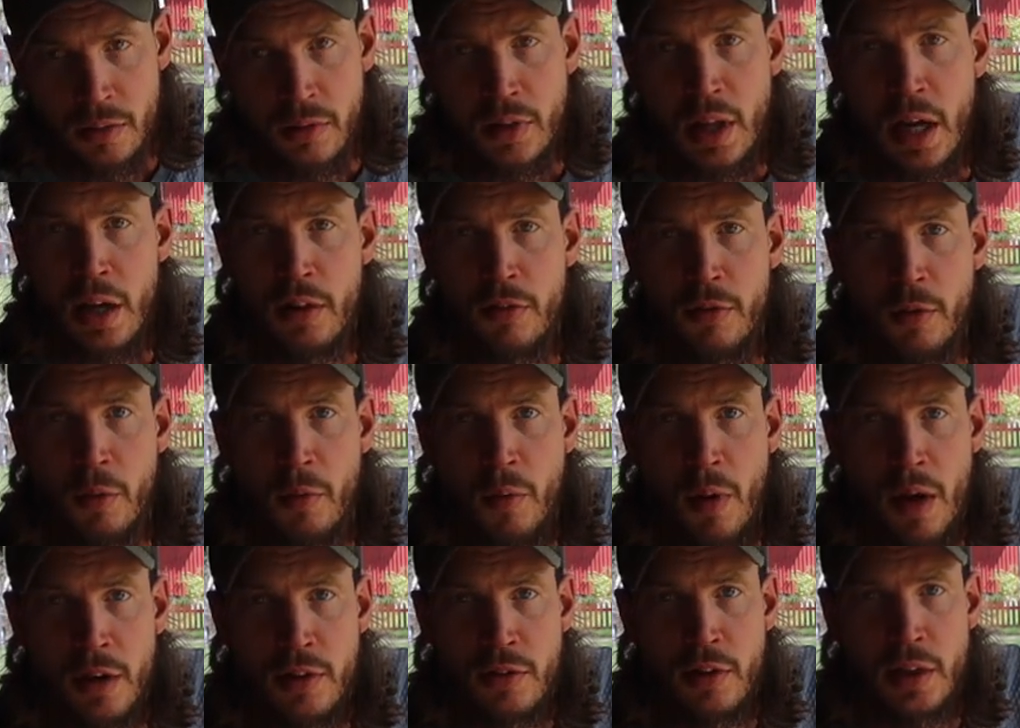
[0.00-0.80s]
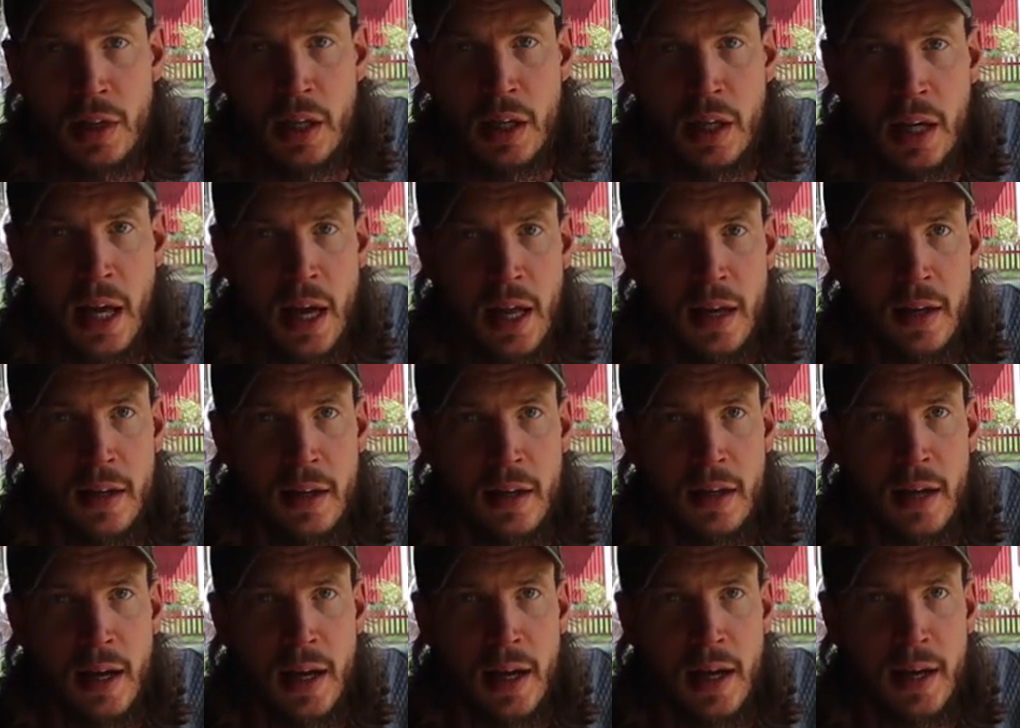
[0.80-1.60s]
thanks for watching
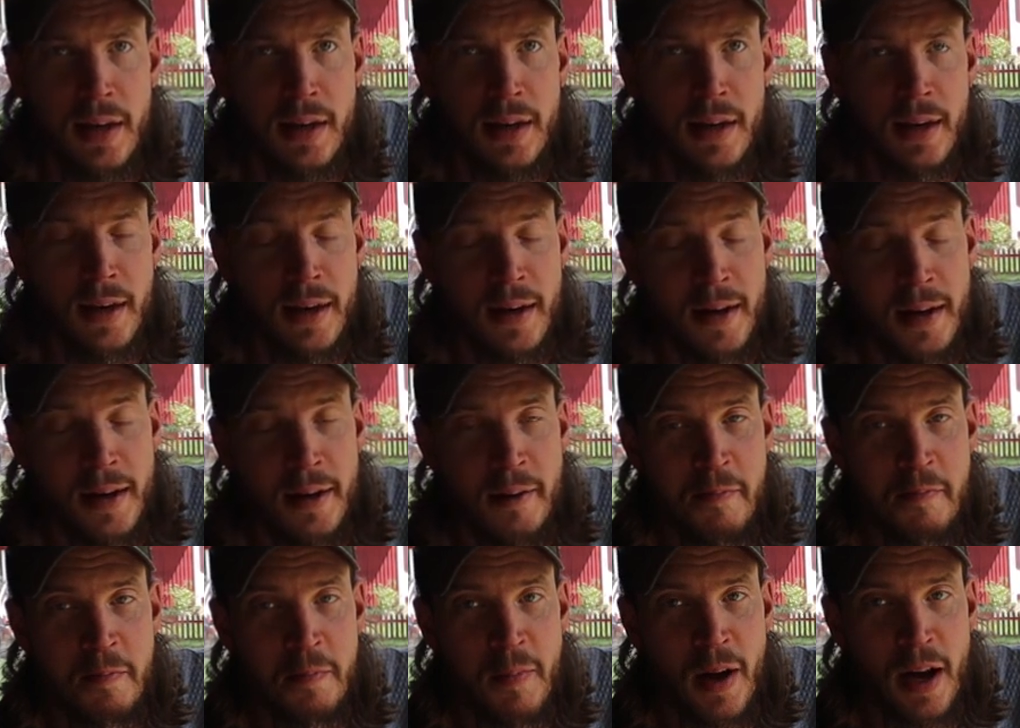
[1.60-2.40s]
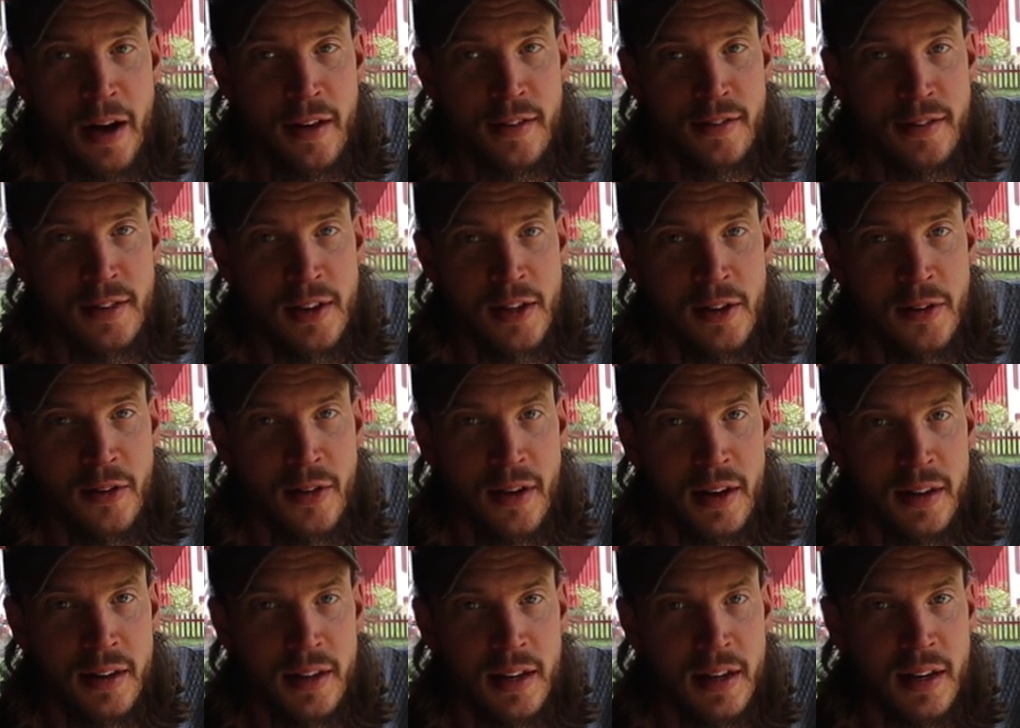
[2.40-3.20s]
again, and I'll see you
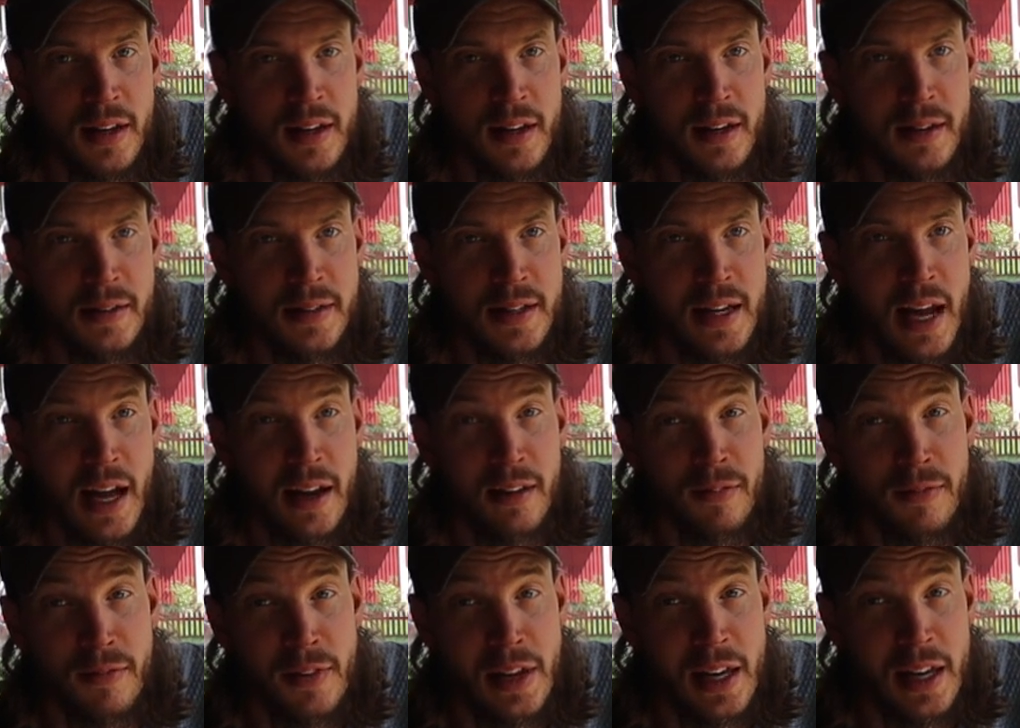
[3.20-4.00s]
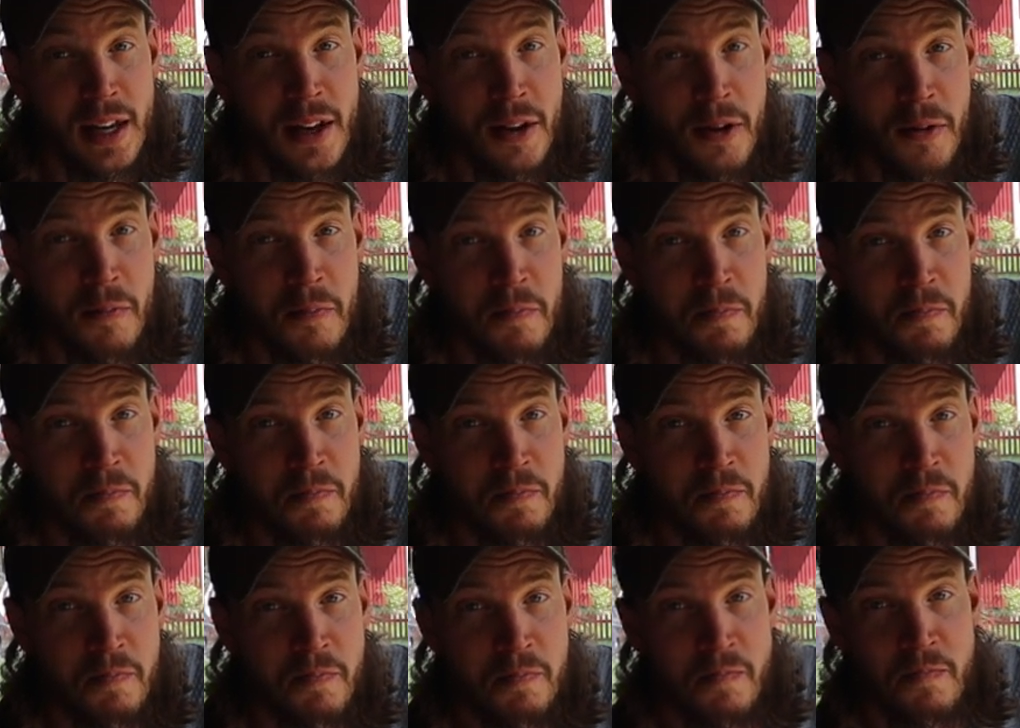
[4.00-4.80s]
on the next video.
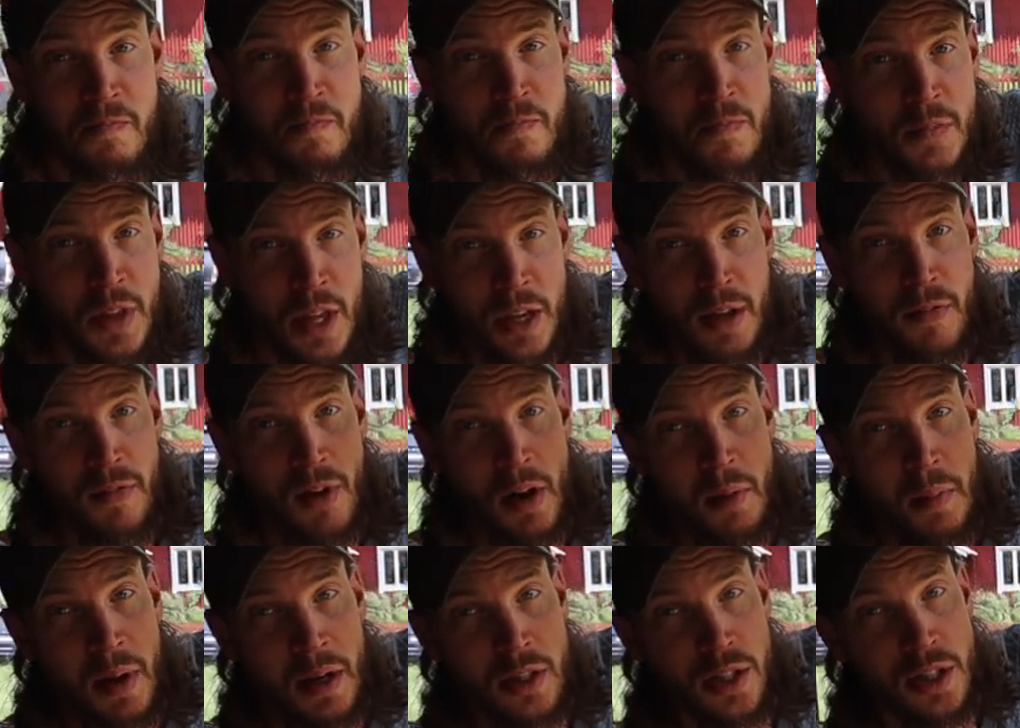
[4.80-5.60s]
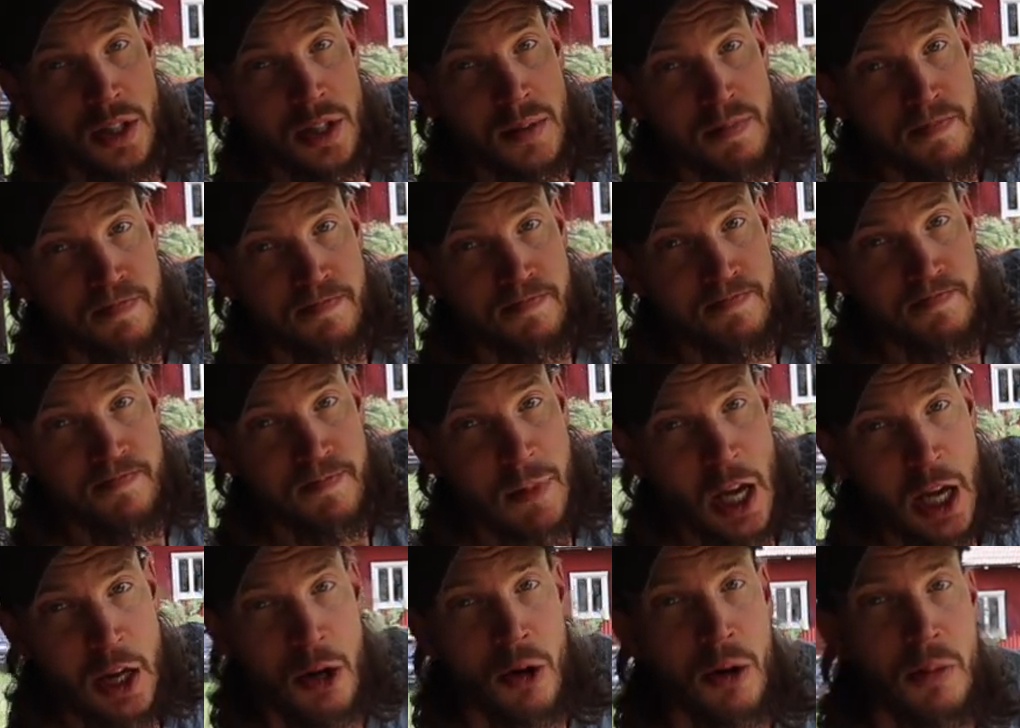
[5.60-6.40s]
Thank you very much.
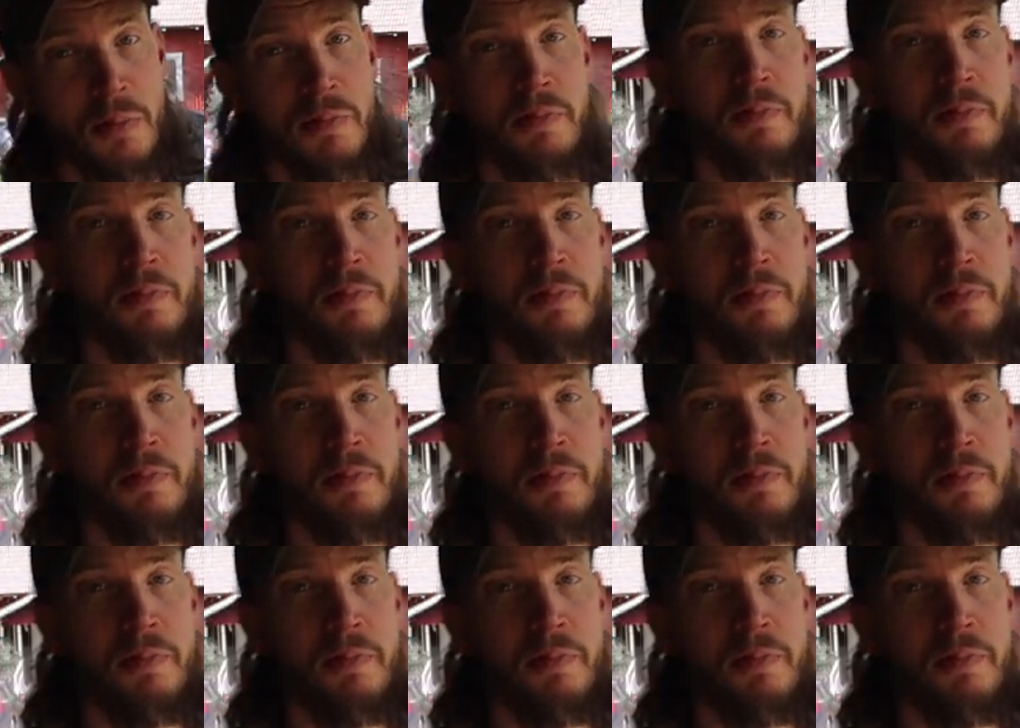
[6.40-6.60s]
Hey do.